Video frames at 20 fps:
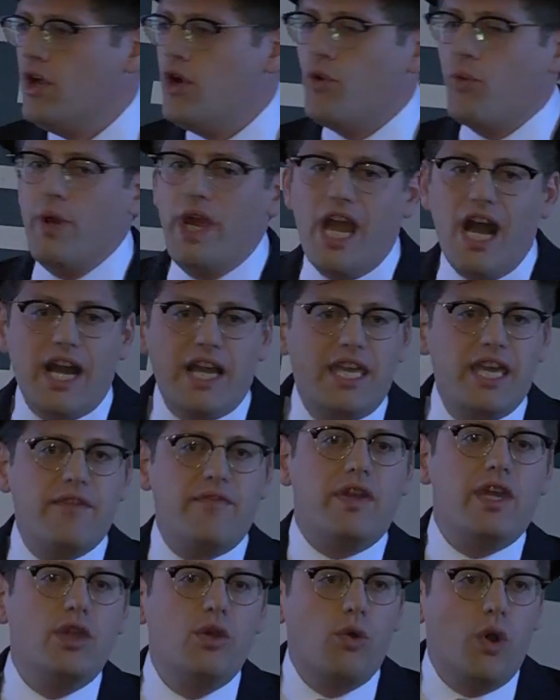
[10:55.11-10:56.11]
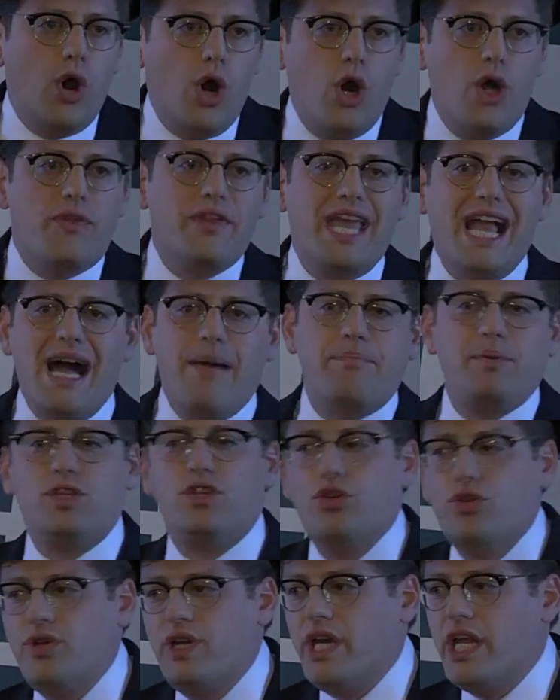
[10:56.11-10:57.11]
We are giving you all the
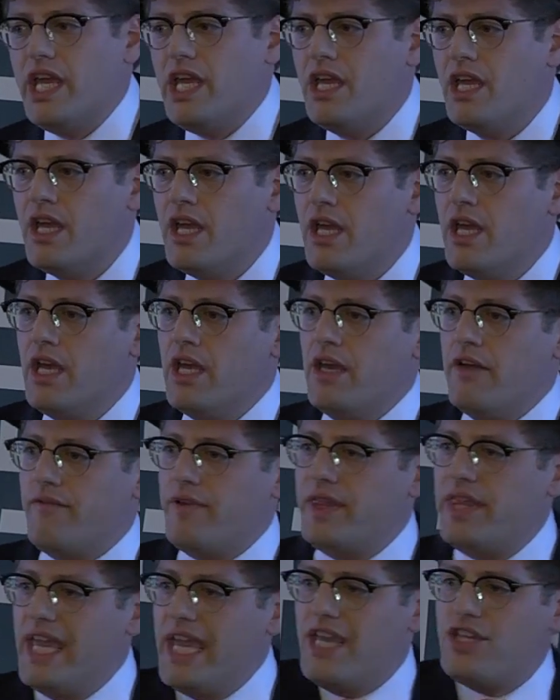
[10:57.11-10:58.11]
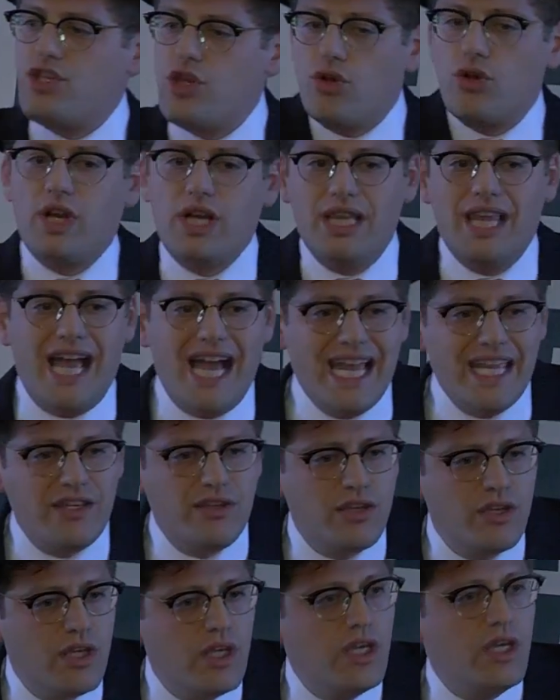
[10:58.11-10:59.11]
opportunity for these Yungalite